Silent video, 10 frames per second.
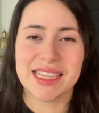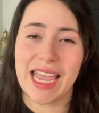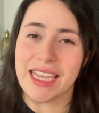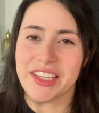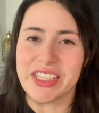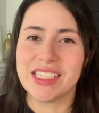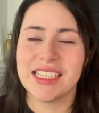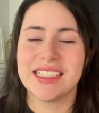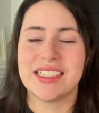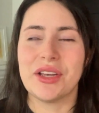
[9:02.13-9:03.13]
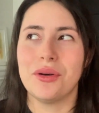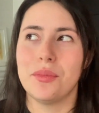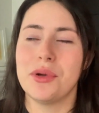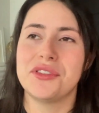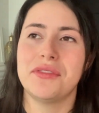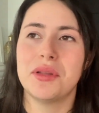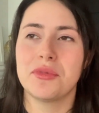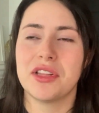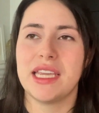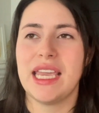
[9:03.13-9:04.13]
that good. So most of them
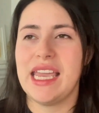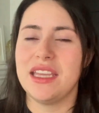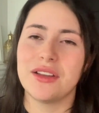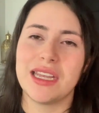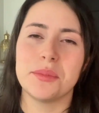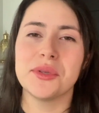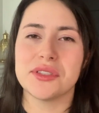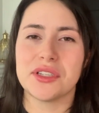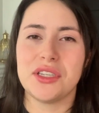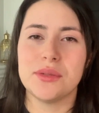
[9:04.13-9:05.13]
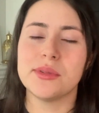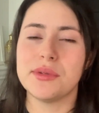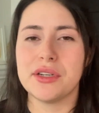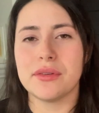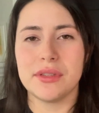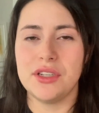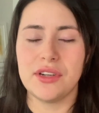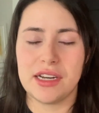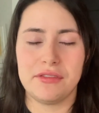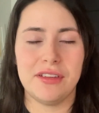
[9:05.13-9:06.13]
were like, hey, your animals are cute, but you're
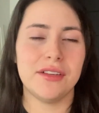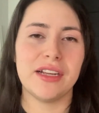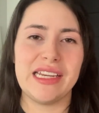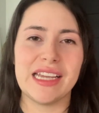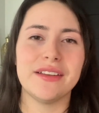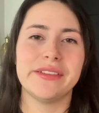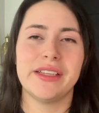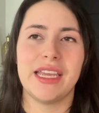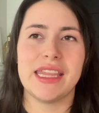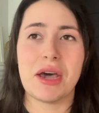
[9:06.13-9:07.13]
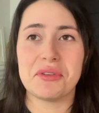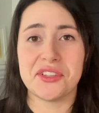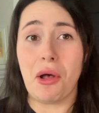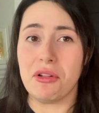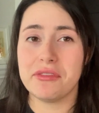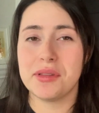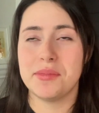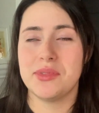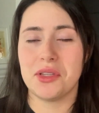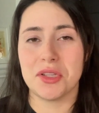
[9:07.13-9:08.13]
not a fit right now. And that was all of
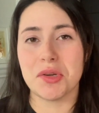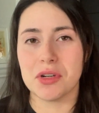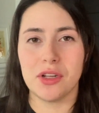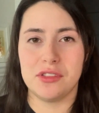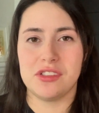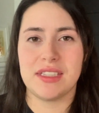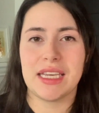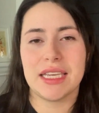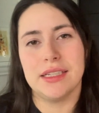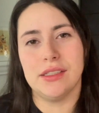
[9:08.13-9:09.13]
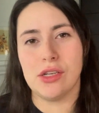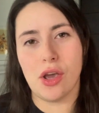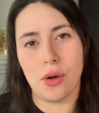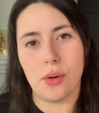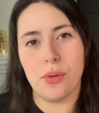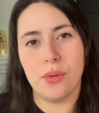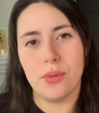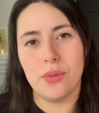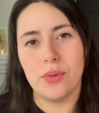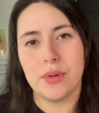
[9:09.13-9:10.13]
them. So they were all just like, no,
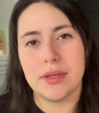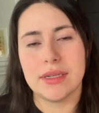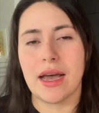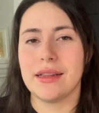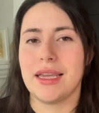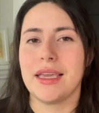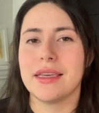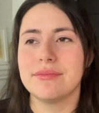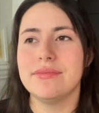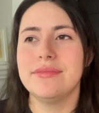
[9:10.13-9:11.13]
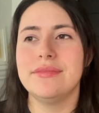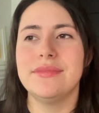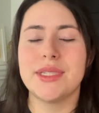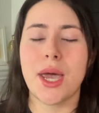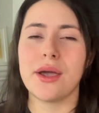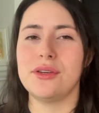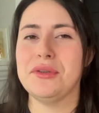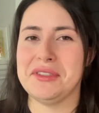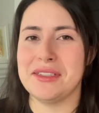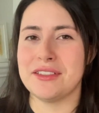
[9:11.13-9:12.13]
not like, talk to
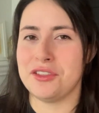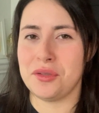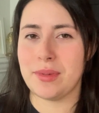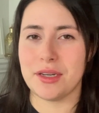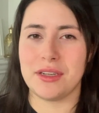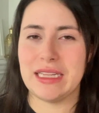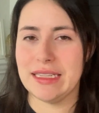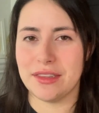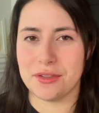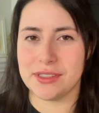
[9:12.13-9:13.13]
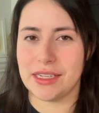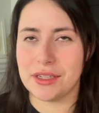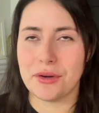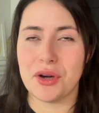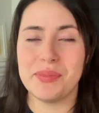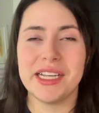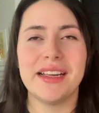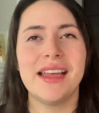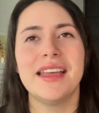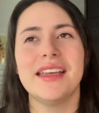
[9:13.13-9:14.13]
us in a little bit or anything. There was like no hope there.
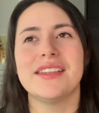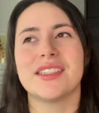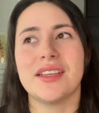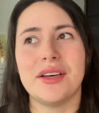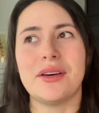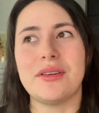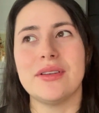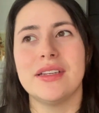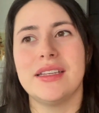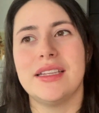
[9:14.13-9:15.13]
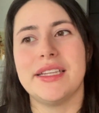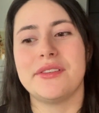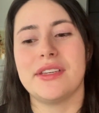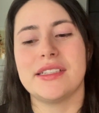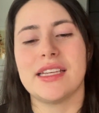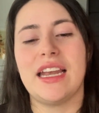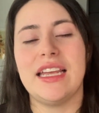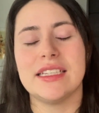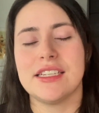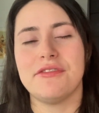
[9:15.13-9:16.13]
So it's really
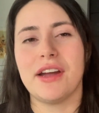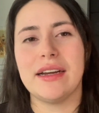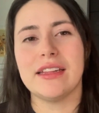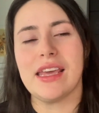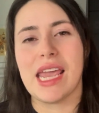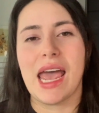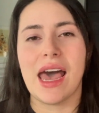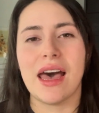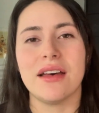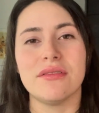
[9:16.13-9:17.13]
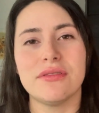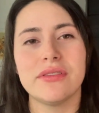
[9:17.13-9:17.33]
exciting to finally have